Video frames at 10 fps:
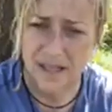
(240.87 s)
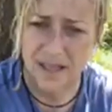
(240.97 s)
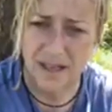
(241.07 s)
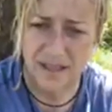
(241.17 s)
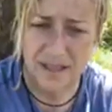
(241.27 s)

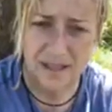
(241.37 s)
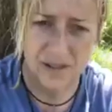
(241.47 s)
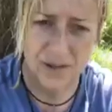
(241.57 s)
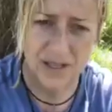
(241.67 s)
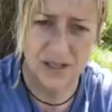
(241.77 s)
the idea
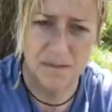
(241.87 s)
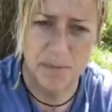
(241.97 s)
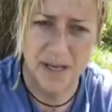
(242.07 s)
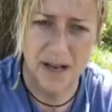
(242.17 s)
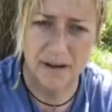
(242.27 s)
to actually
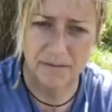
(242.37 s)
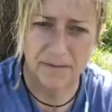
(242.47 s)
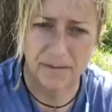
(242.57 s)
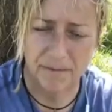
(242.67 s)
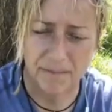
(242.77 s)
be love,
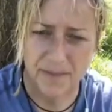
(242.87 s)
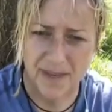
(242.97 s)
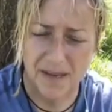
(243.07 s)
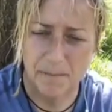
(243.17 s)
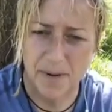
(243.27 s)

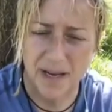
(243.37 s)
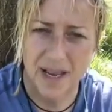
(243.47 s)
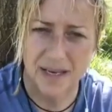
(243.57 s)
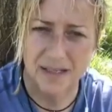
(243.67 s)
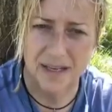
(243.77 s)
it might
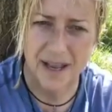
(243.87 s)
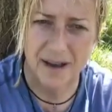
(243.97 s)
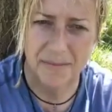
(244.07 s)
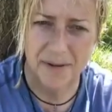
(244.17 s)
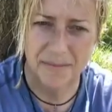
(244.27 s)
actually
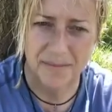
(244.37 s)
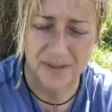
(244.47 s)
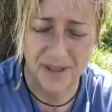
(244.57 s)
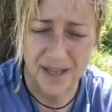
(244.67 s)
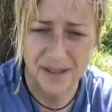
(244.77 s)
help them.
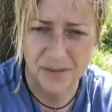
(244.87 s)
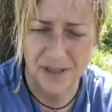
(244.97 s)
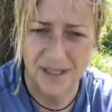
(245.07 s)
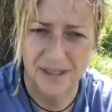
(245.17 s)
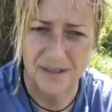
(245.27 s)
So that's what
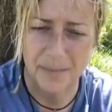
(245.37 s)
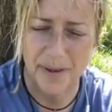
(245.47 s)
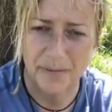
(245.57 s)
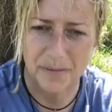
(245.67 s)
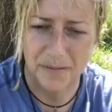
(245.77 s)
this is
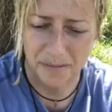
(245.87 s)
about